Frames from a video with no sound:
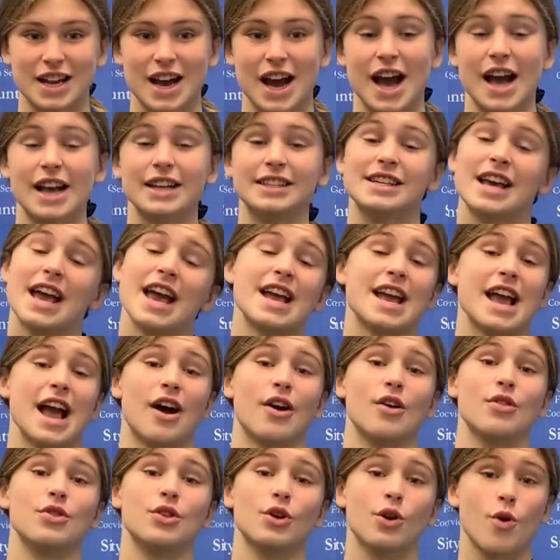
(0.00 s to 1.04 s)
I take out
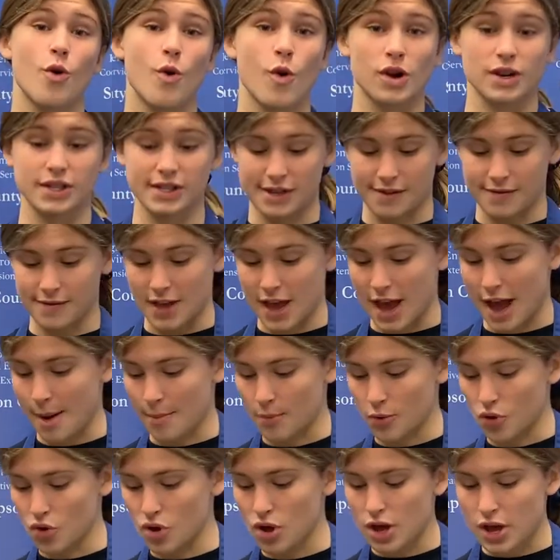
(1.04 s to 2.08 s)
the cores of the apple.
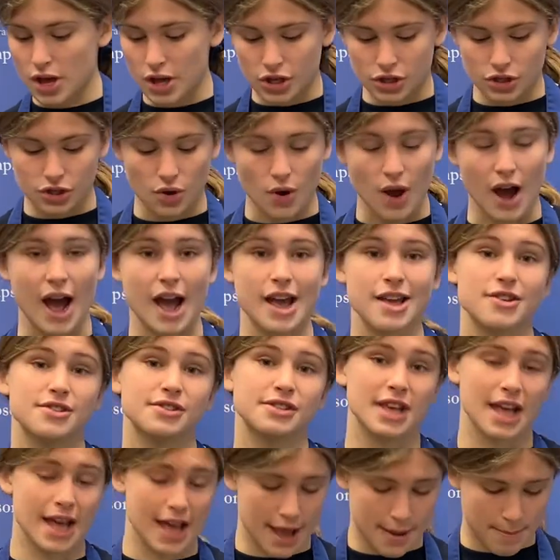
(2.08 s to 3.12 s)
So I use
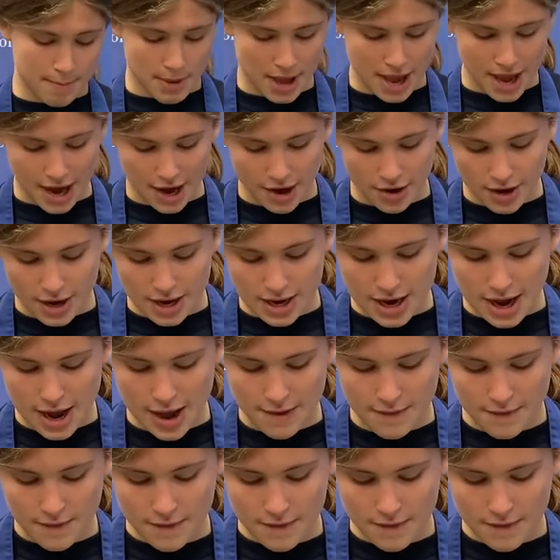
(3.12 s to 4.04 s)
a paring knife,